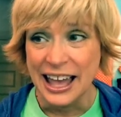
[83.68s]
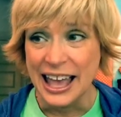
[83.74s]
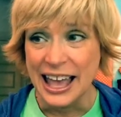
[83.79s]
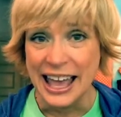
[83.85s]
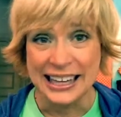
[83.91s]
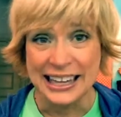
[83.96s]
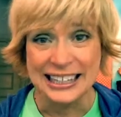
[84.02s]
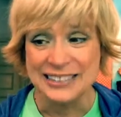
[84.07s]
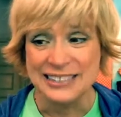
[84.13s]

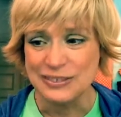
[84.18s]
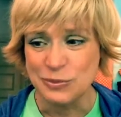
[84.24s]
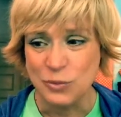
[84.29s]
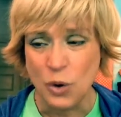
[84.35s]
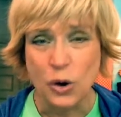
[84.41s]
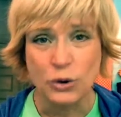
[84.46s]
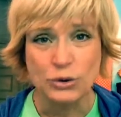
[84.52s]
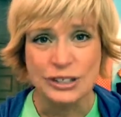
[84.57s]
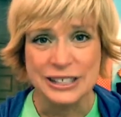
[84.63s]
And it
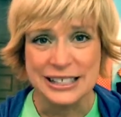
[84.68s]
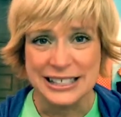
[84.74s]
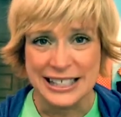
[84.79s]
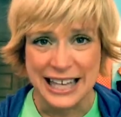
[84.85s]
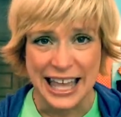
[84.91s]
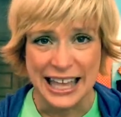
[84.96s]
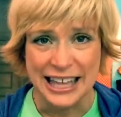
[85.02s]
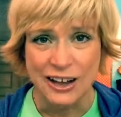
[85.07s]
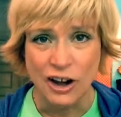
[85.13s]
won't
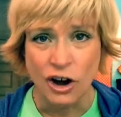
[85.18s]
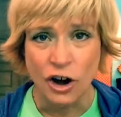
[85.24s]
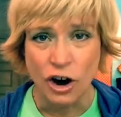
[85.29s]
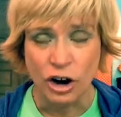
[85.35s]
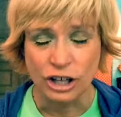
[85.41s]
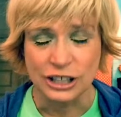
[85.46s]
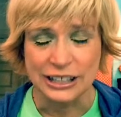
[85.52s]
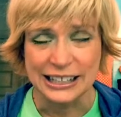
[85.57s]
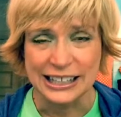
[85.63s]
take
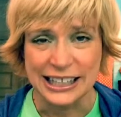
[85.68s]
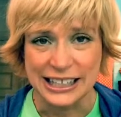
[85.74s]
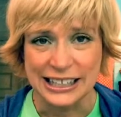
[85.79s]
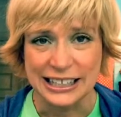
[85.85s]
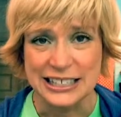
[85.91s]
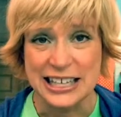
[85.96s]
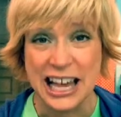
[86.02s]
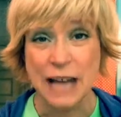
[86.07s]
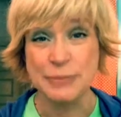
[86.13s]
hardly
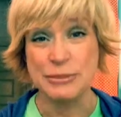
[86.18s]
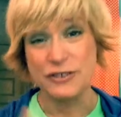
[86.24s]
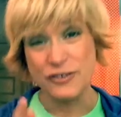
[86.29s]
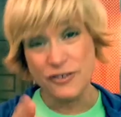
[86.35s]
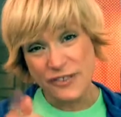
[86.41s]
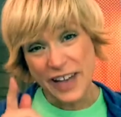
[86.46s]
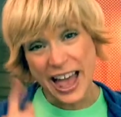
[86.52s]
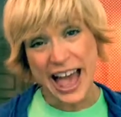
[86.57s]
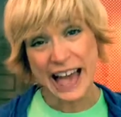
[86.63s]
any time. In
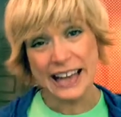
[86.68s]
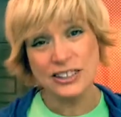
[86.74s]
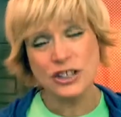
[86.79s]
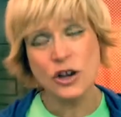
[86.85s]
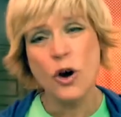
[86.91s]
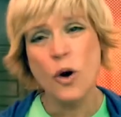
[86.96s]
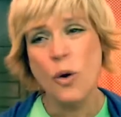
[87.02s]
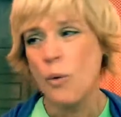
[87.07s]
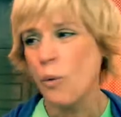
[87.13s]
fact,
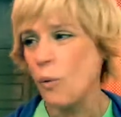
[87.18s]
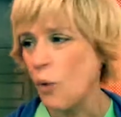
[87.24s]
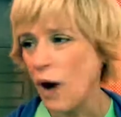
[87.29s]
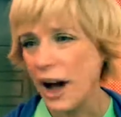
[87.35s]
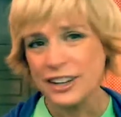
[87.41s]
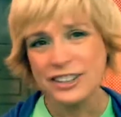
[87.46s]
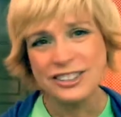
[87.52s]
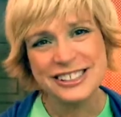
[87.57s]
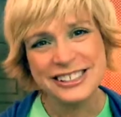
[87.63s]

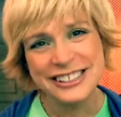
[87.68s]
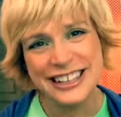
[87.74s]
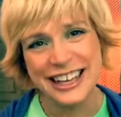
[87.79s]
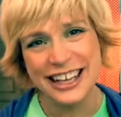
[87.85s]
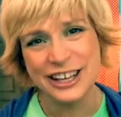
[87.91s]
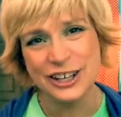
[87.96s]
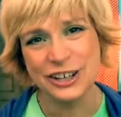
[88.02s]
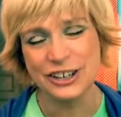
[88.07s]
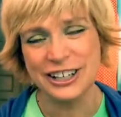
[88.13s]
why don't you
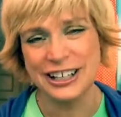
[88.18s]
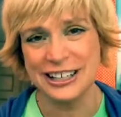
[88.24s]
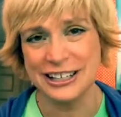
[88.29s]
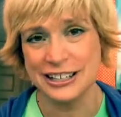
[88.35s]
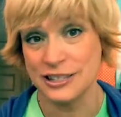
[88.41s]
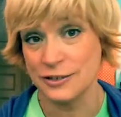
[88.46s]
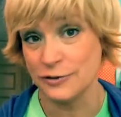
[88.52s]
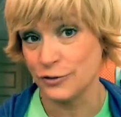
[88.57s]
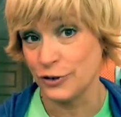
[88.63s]
get your
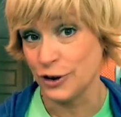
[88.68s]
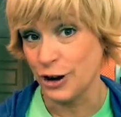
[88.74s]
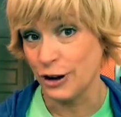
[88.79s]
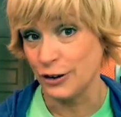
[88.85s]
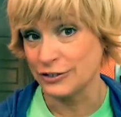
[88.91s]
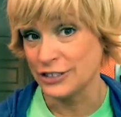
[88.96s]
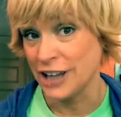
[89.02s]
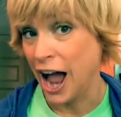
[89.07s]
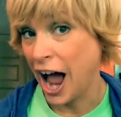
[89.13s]
kids
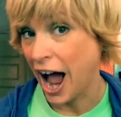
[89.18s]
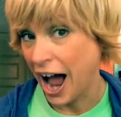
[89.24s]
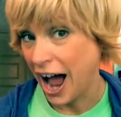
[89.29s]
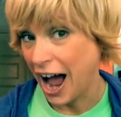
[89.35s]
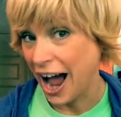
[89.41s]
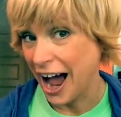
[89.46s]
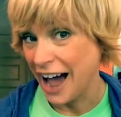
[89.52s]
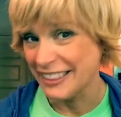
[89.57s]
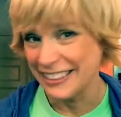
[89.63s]
involved?
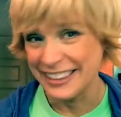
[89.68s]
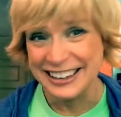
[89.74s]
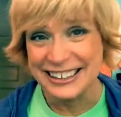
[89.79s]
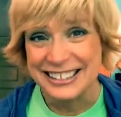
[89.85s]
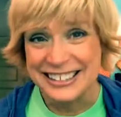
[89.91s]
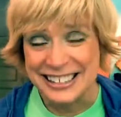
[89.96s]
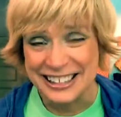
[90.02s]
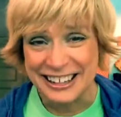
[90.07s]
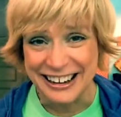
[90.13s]

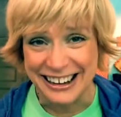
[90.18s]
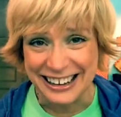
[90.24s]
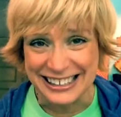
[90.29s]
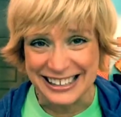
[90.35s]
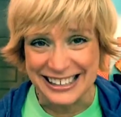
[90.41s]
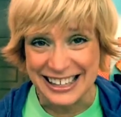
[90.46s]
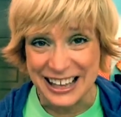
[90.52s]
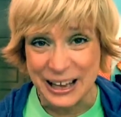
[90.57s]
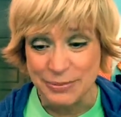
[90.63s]
There's a
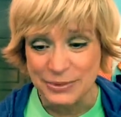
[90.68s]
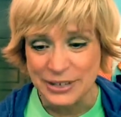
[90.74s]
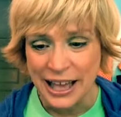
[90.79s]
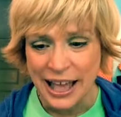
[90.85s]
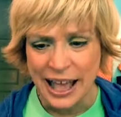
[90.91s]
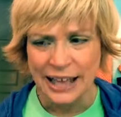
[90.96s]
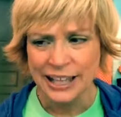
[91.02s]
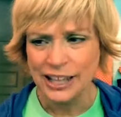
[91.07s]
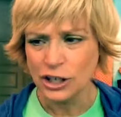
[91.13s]
concept.
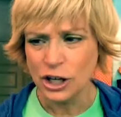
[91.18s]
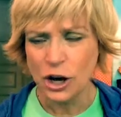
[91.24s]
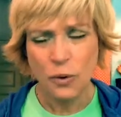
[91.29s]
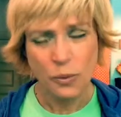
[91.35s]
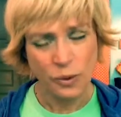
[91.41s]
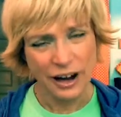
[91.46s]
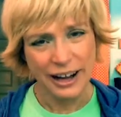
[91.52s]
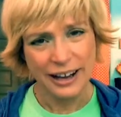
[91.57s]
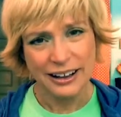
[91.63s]
You know
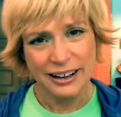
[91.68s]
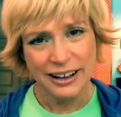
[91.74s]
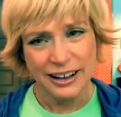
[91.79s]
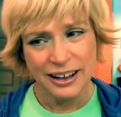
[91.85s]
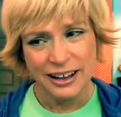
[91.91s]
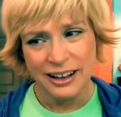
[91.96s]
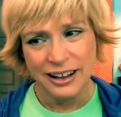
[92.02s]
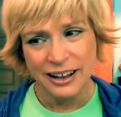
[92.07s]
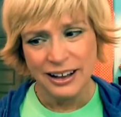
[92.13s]
what?
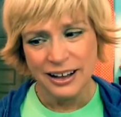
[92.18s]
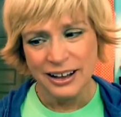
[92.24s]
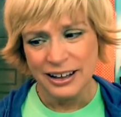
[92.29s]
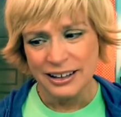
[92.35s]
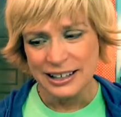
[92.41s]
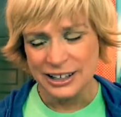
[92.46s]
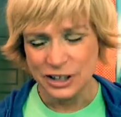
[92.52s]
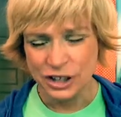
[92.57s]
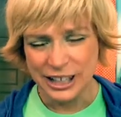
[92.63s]

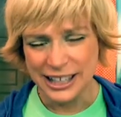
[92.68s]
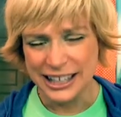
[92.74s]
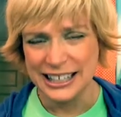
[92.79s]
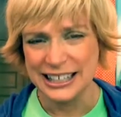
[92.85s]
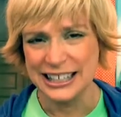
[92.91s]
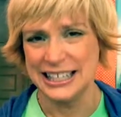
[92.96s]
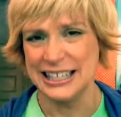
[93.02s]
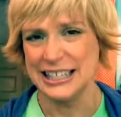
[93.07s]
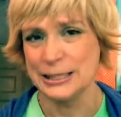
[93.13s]

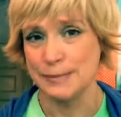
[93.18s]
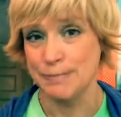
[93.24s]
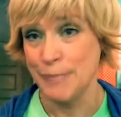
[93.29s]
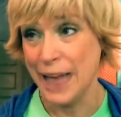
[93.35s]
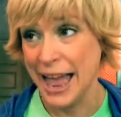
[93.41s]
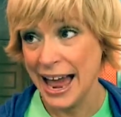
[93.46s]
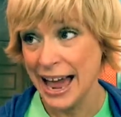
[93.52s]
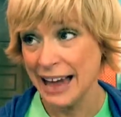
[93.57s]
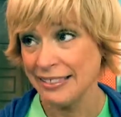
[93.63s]
Cooking is
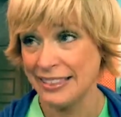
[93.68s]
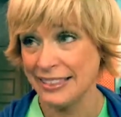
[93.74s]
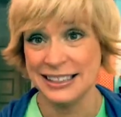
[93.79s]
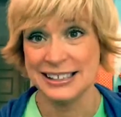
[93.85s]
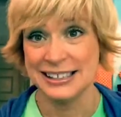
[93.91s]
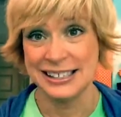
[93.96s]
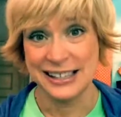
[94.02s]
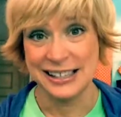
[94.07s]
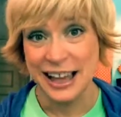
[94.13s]
math,
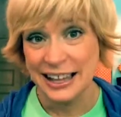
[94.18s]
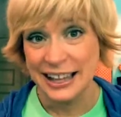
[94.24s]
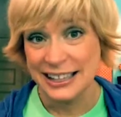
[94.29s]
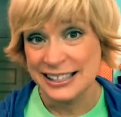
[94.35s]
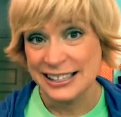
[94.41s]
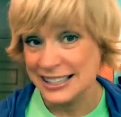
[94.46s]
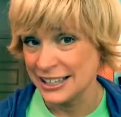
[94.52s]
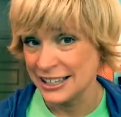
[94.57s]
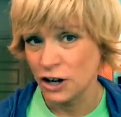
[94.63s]

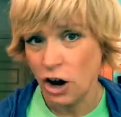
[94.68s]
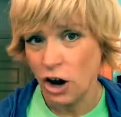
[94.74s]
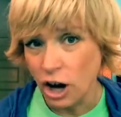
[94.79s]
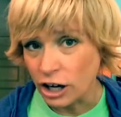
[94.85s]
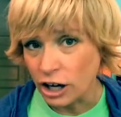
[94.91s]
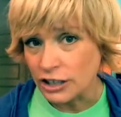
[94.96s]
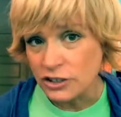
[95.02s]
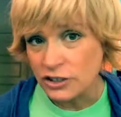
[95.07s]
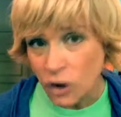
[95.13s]
science, and
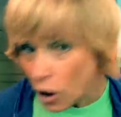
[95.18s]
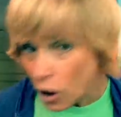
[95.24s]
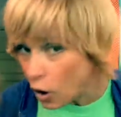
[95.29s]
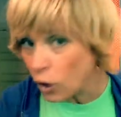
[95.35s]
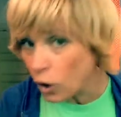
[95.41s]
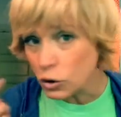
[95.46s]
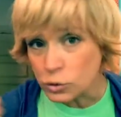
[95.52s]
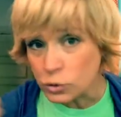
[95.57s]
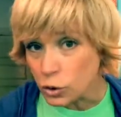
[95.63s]
art
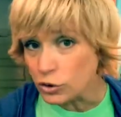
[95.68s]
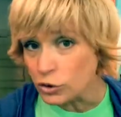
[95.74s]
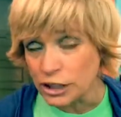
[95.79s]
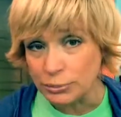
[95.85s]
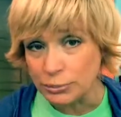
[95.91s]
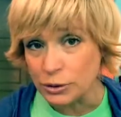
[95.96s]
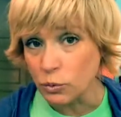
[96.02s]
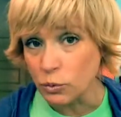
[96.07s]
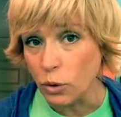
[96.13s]
all rolled
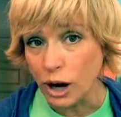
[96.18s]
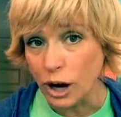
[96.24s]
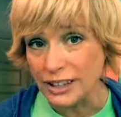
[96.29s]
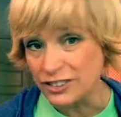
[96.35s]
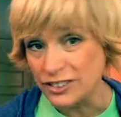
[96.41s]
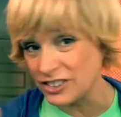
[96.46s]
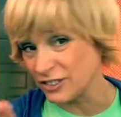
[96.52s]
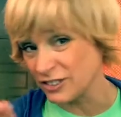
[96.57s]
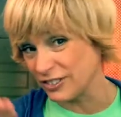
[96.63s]
up in
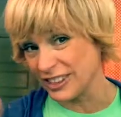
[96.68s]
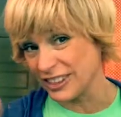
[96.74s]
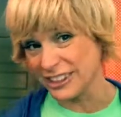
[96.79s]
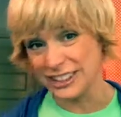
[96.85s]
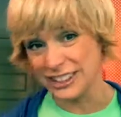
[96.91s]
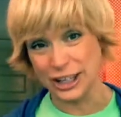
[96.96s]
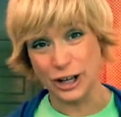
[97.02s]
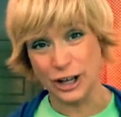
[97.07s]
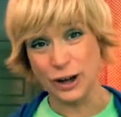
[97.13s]
one. So there
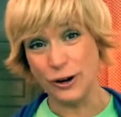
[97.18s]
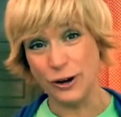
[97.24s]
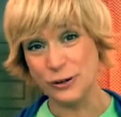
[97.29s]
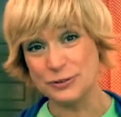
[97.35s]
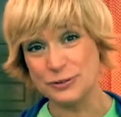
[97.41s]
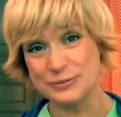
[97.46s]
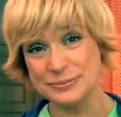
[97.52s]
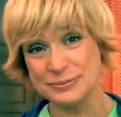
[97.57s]
you go.